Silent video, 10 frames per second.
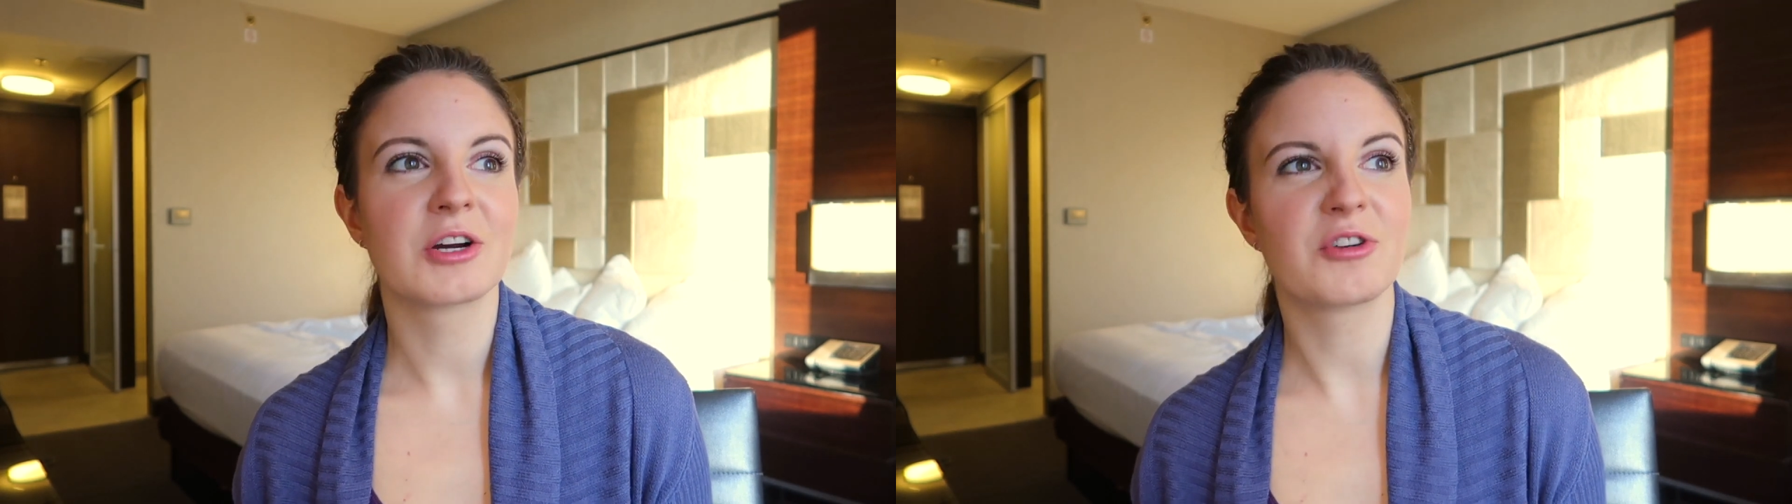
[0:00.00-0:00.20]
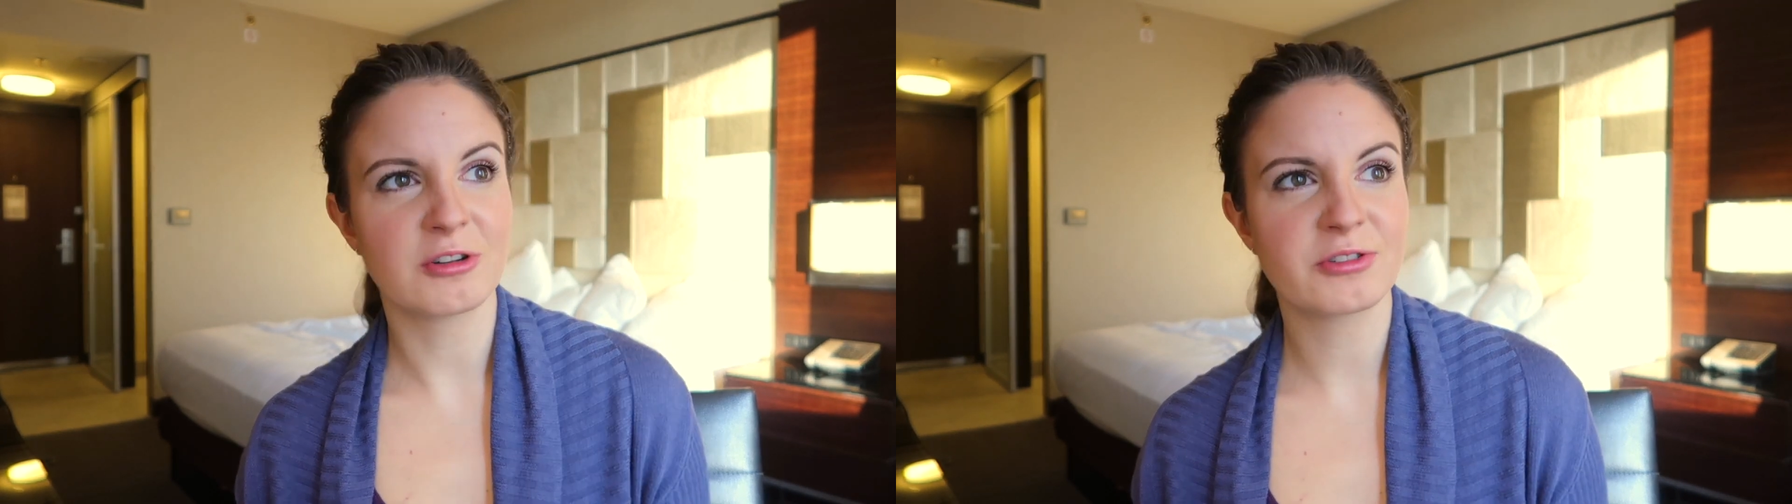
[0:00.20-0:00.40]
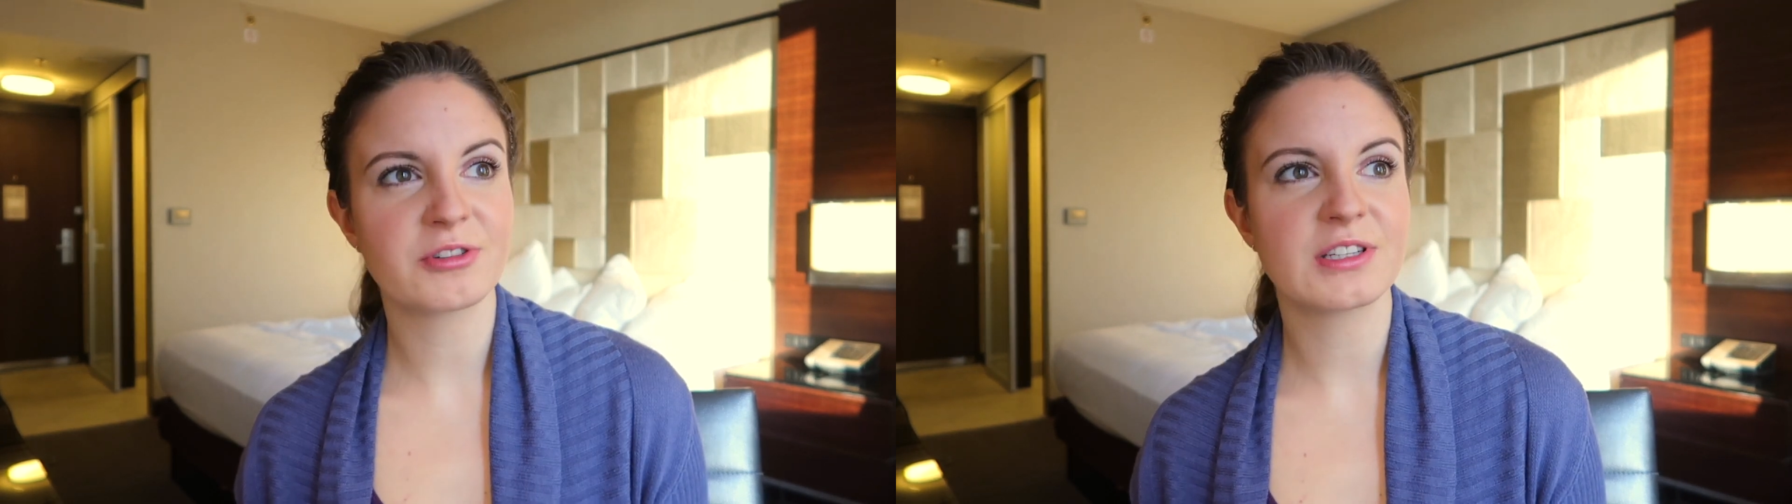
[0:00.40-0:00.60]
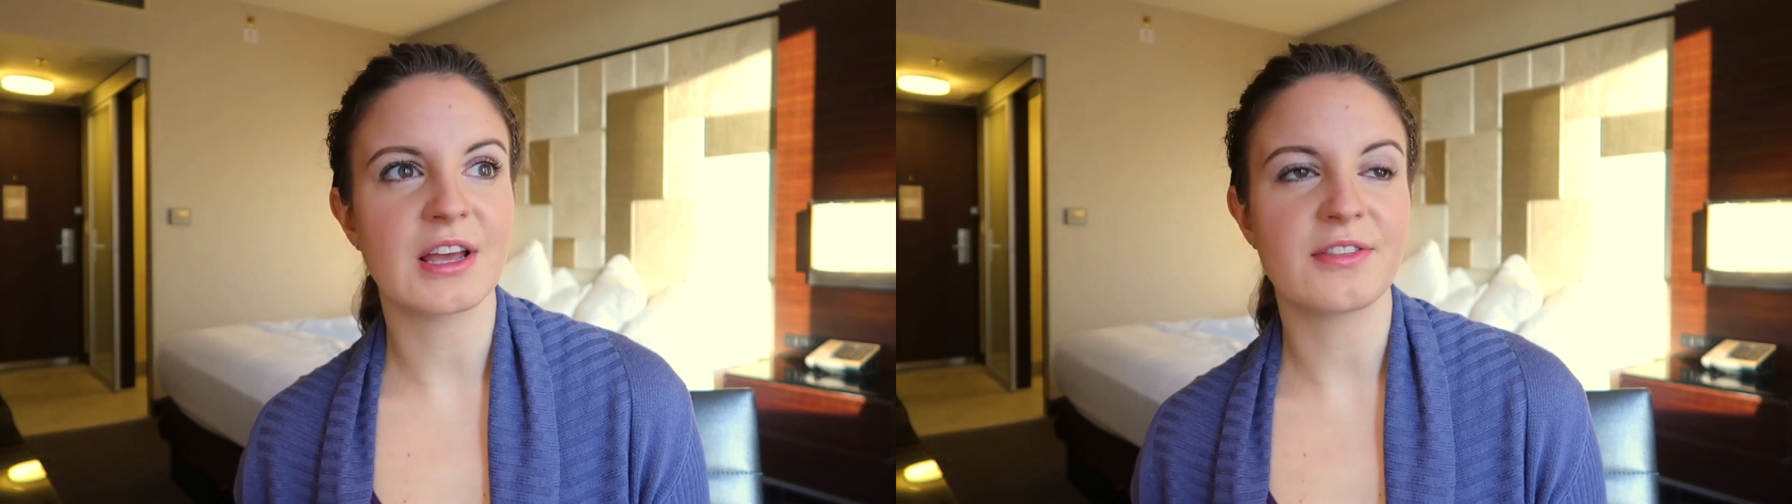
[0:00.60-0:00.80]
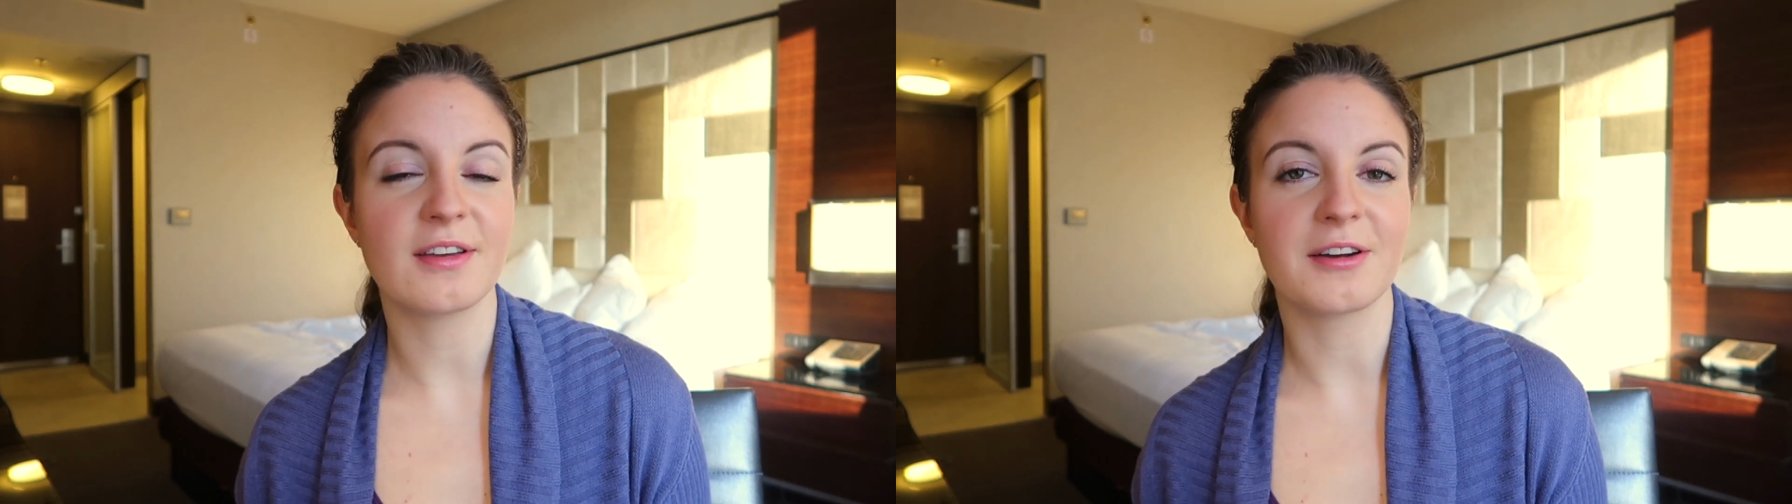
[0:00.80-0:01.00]

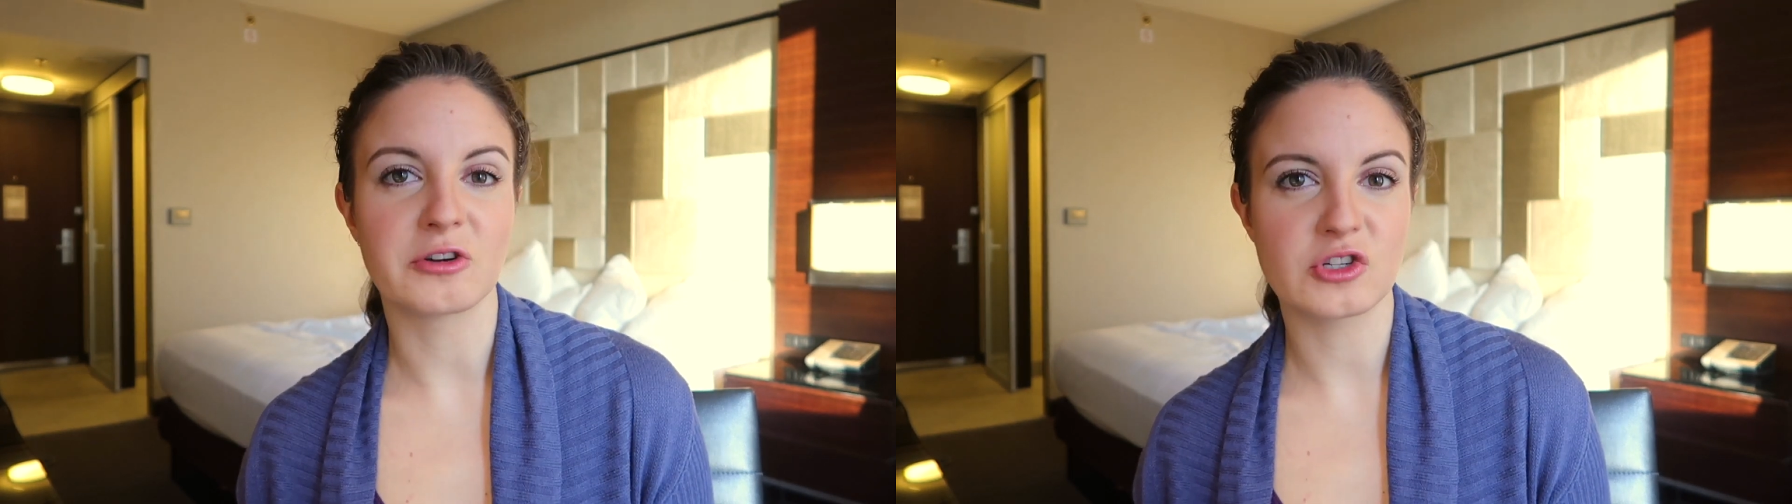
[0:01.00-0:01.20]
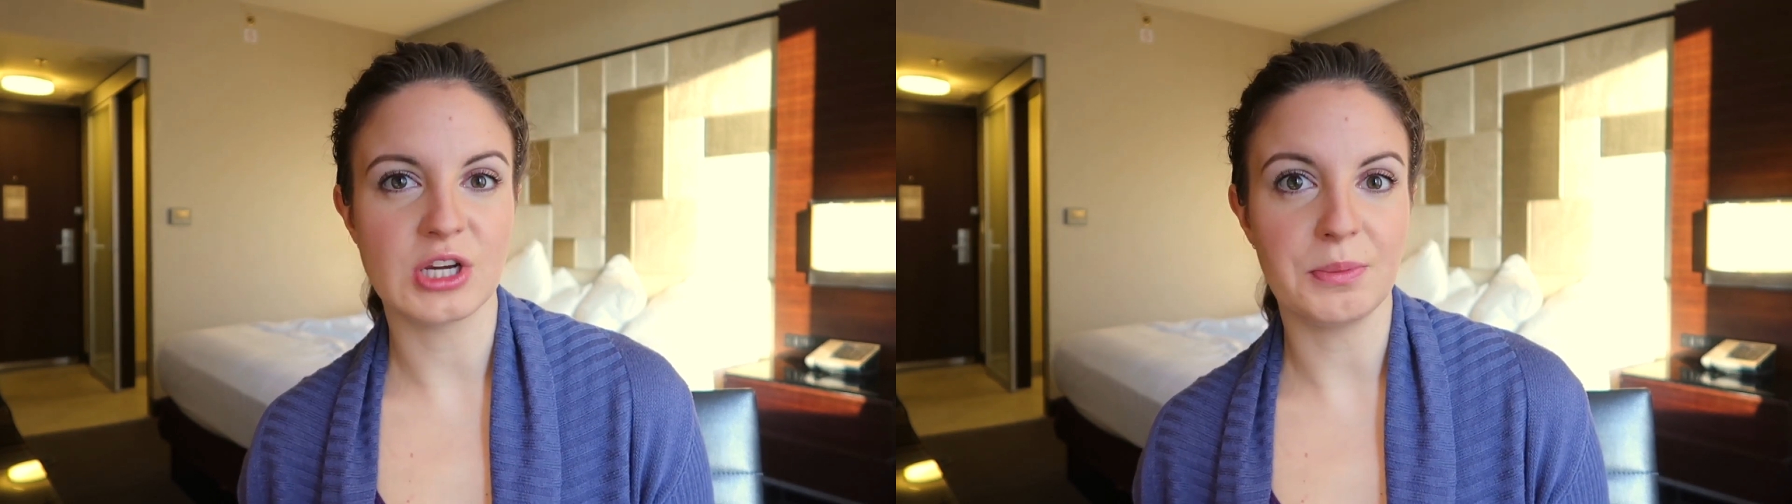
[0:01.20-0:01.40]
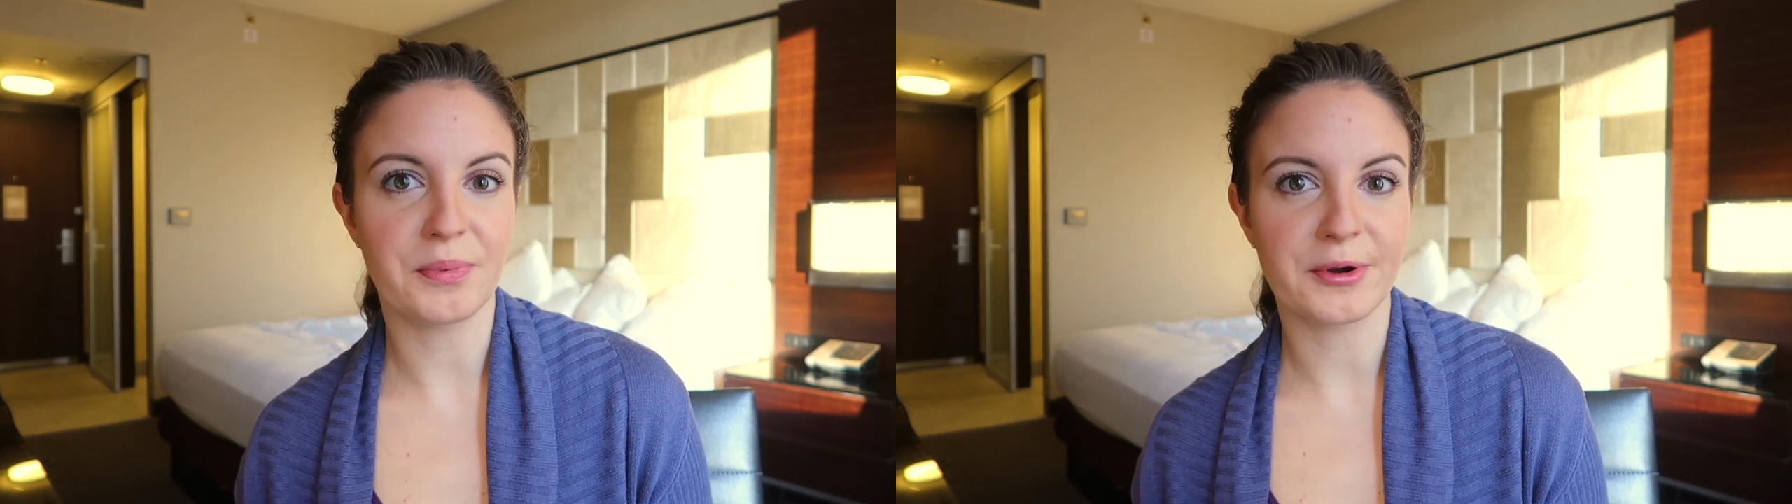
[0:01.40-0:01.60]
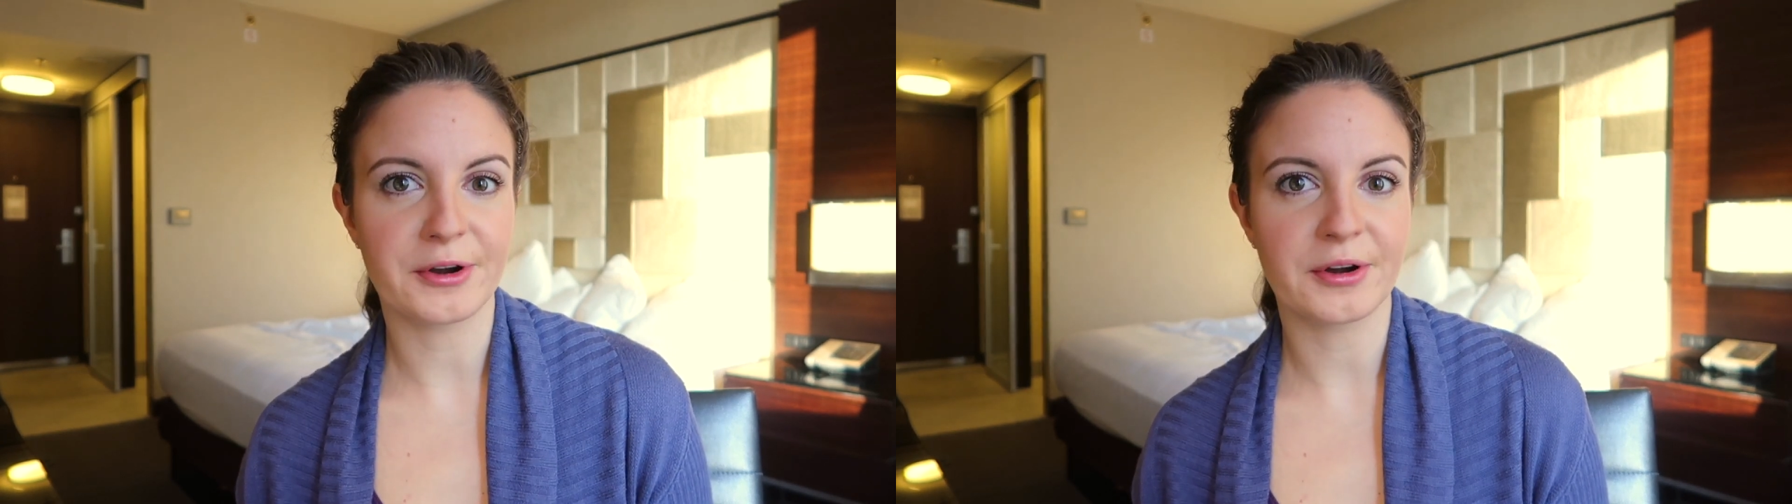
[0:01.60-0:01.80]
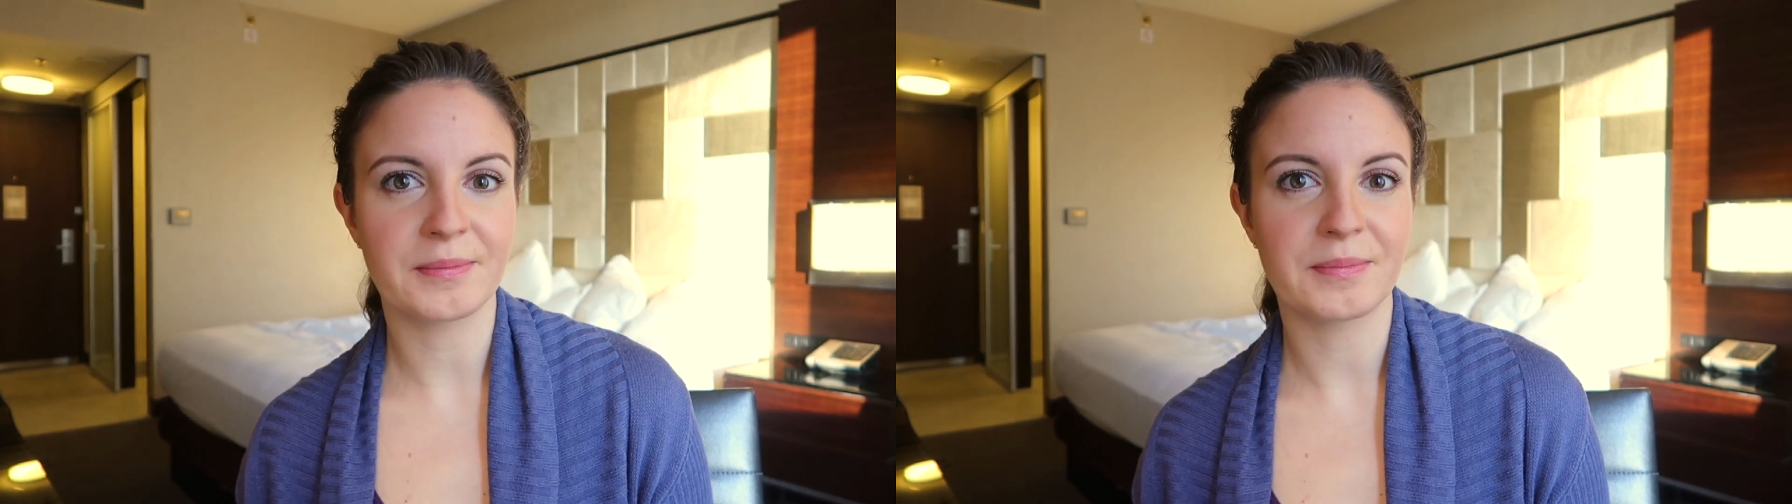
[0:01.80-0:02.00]
groceries I think are
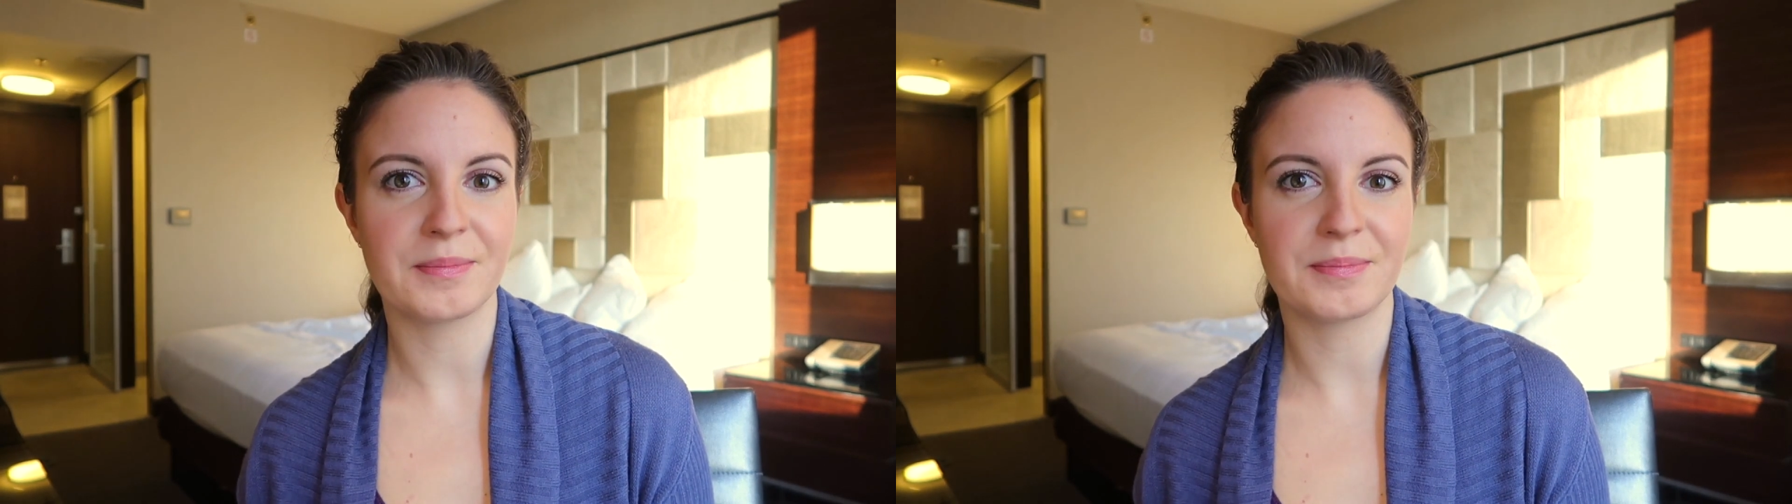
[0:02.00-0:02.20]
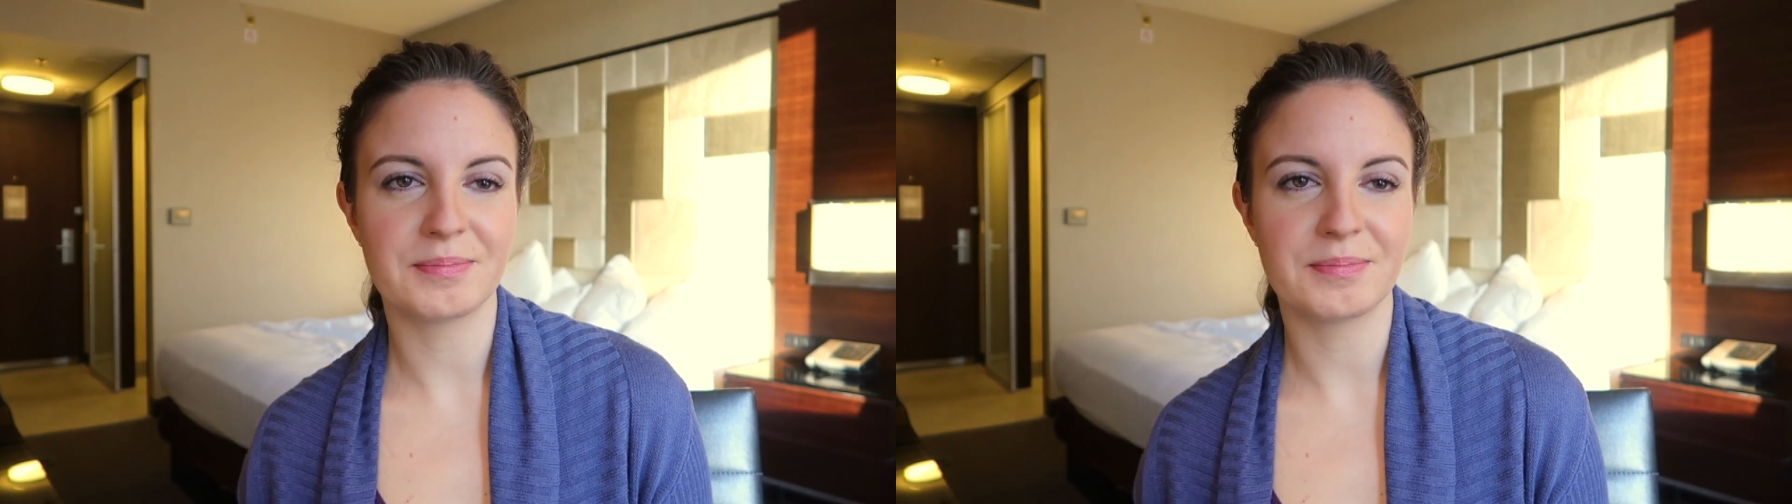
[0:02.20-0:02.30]
cheaper,